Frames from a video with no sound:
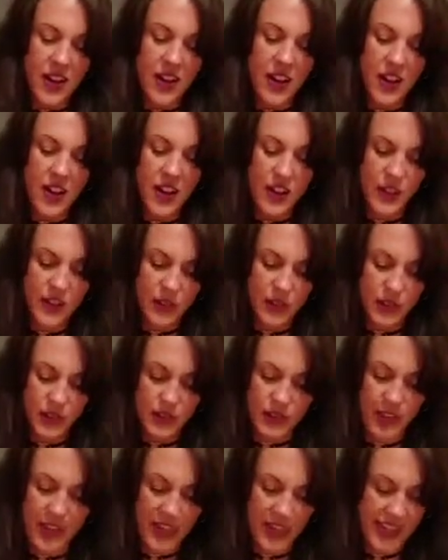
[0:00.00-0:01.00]
All
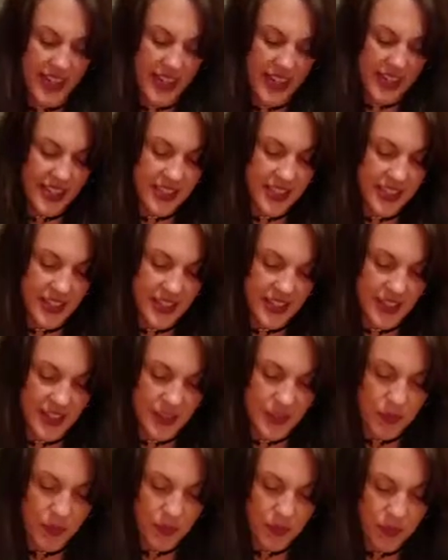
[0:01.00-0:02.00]
right.
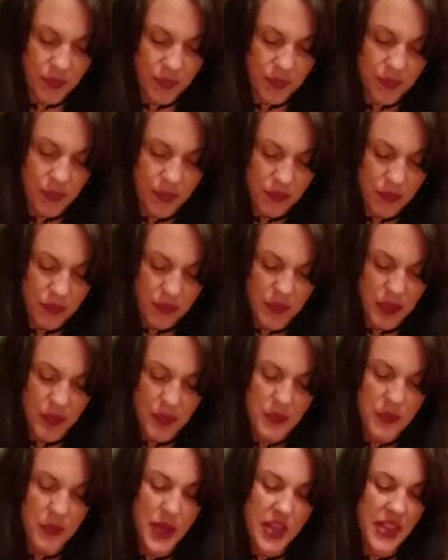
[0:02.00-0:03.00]

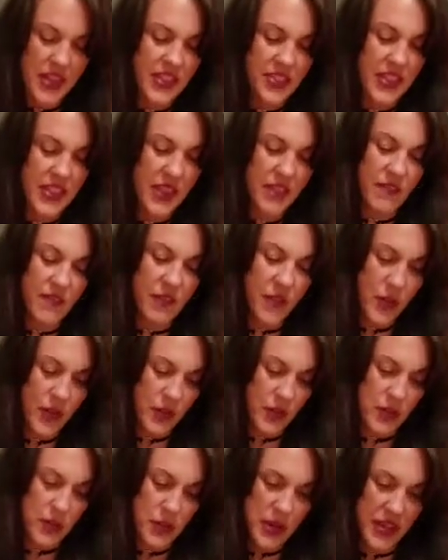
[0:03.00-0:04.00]
Man, that Four
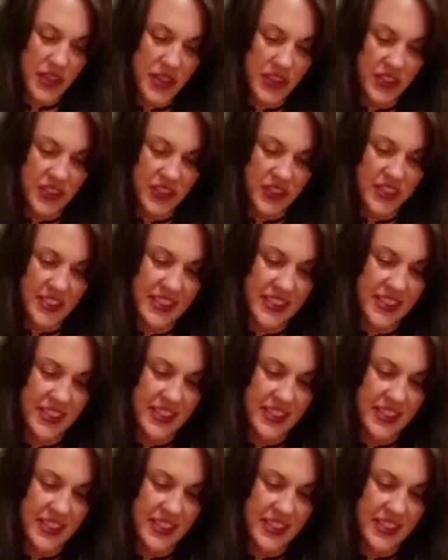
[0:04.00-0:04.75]
of Pentacles.